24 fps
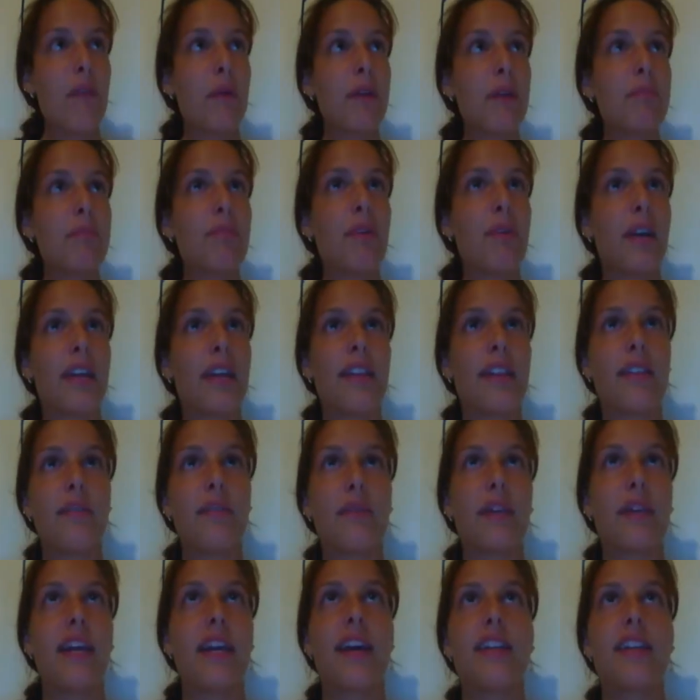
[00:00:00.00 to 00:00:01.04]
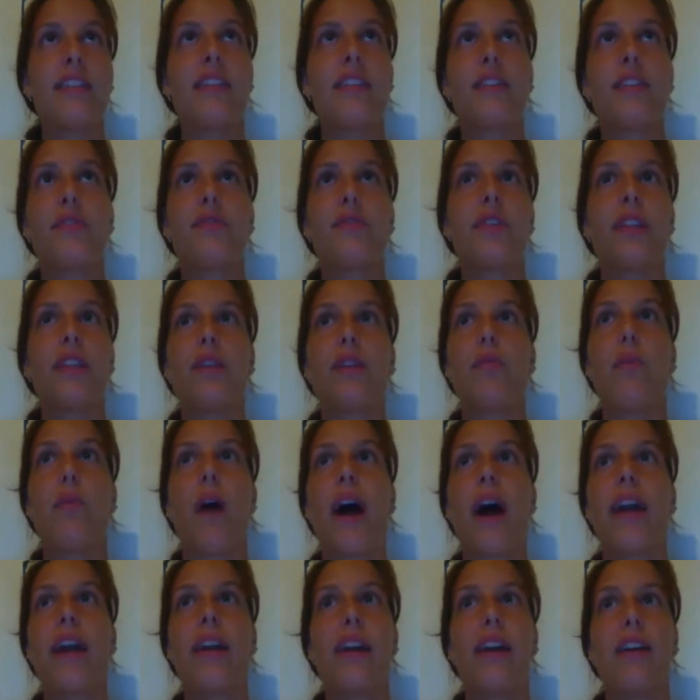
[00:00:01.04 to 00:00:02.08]
At one point we get into this really
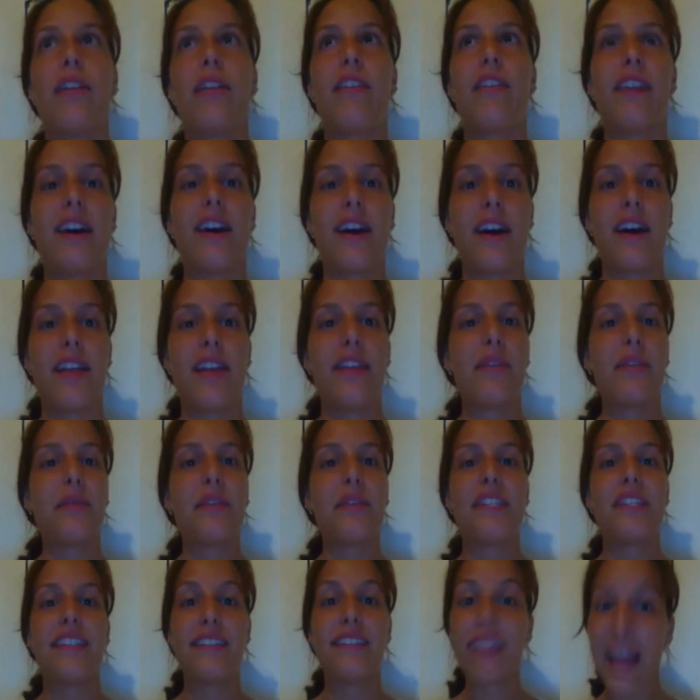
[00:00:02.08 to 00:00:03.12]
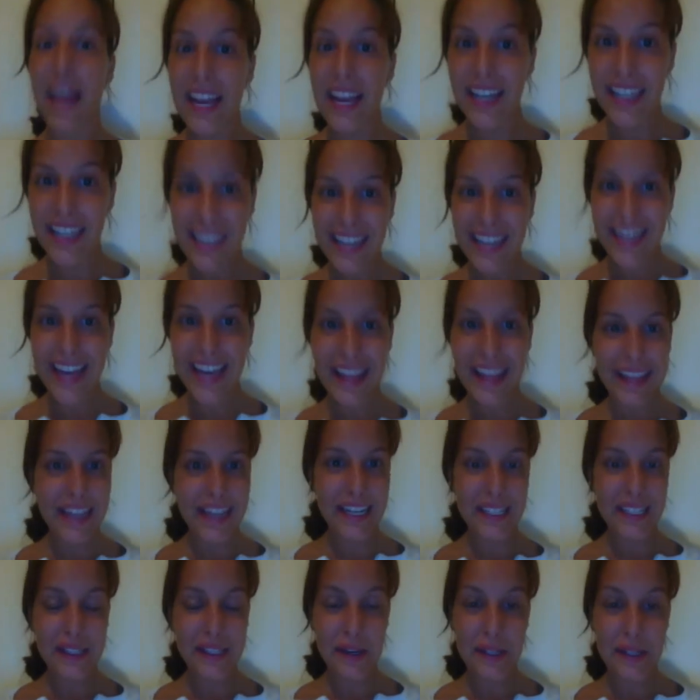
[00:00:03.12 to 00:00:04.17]
wide area and then we see lightning and then
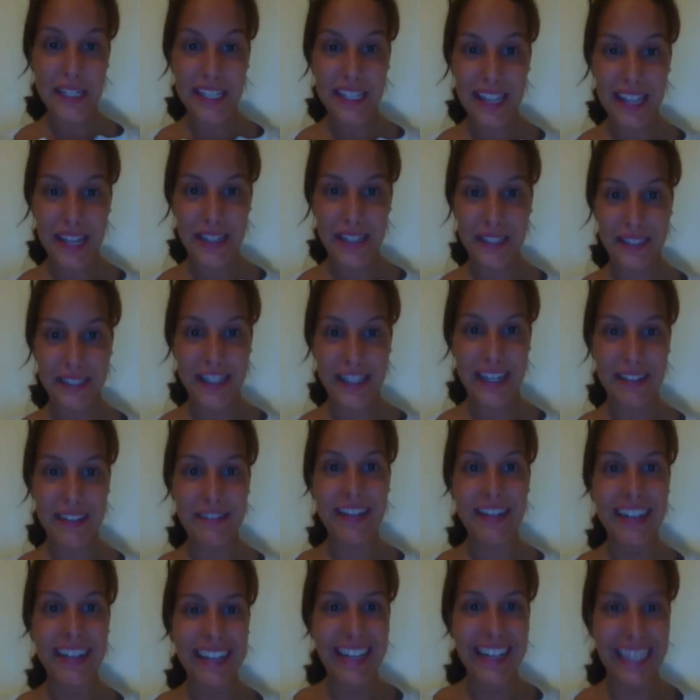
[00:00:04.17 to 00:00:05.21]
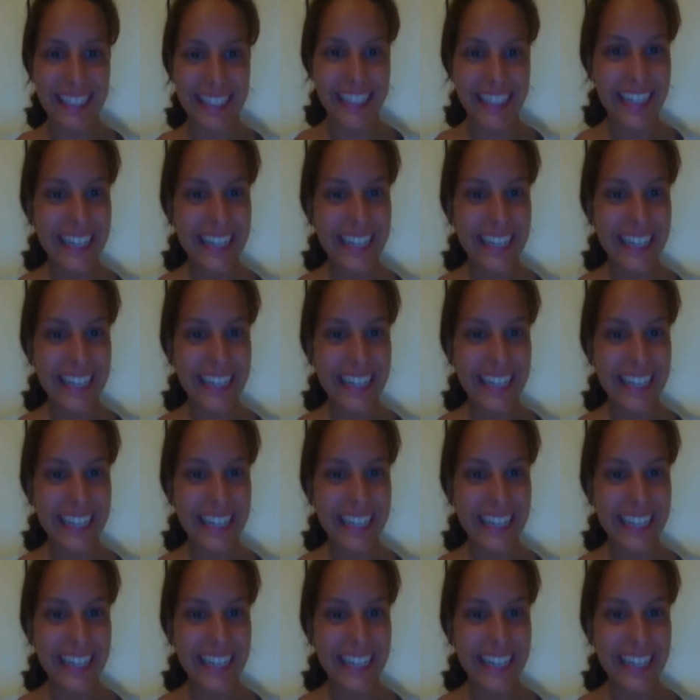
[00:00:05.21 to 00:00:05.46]
it starts thundering and we're like,